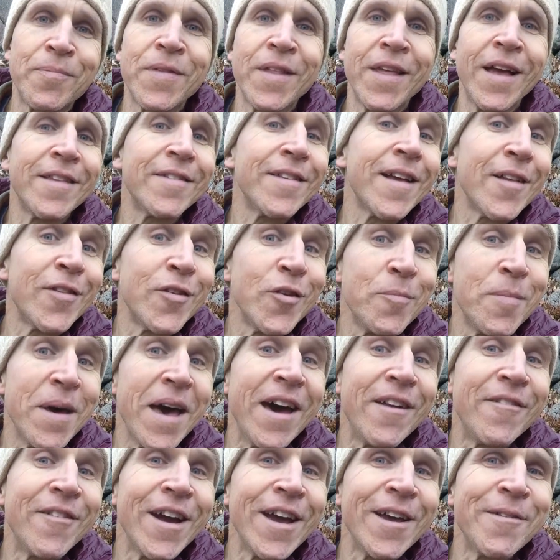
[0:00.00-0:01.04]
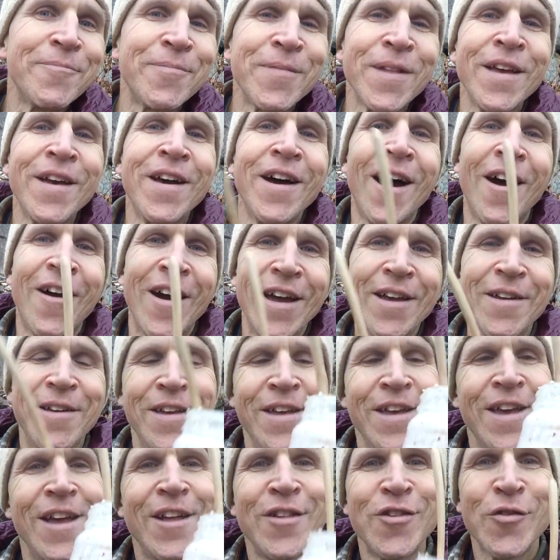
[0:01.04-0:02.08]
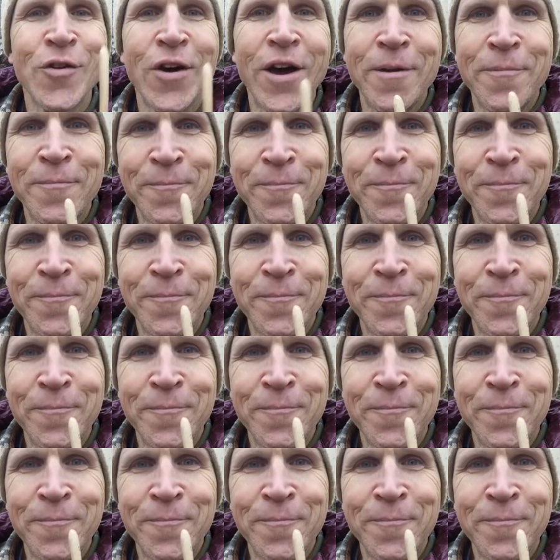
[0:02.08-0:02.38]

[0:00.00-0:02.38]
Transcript: That's not too bad, right? All right, enjoy.